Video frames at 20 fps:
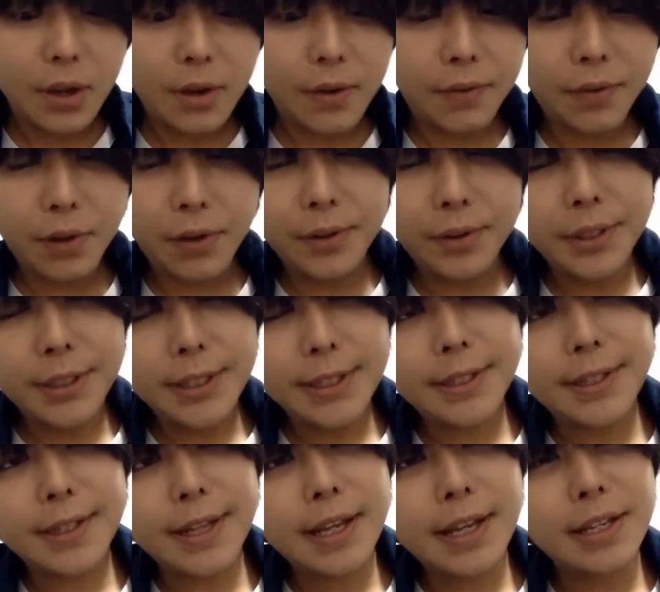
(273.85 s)

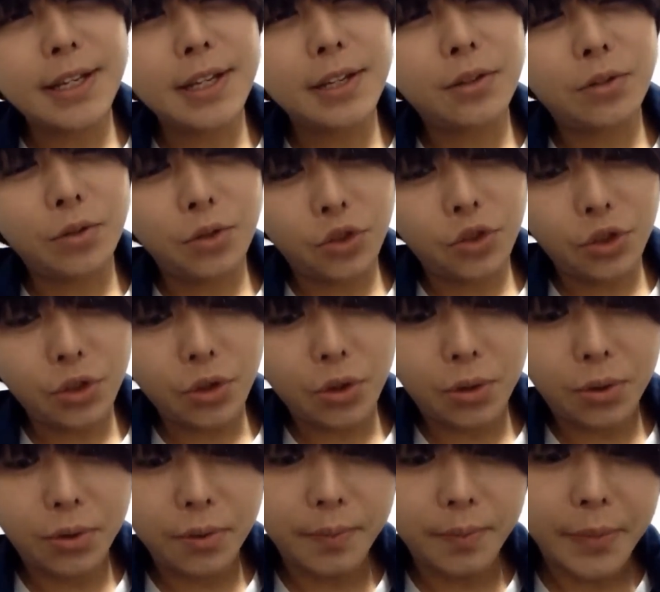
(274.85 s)
foreigners tended to
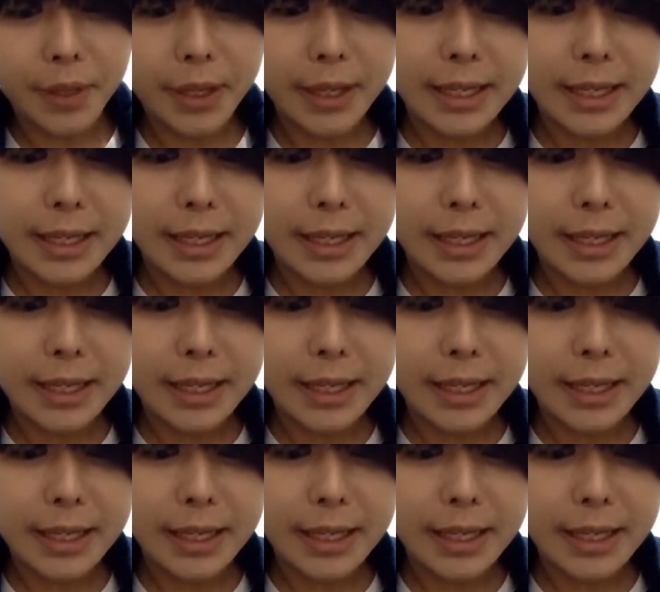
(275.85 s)
show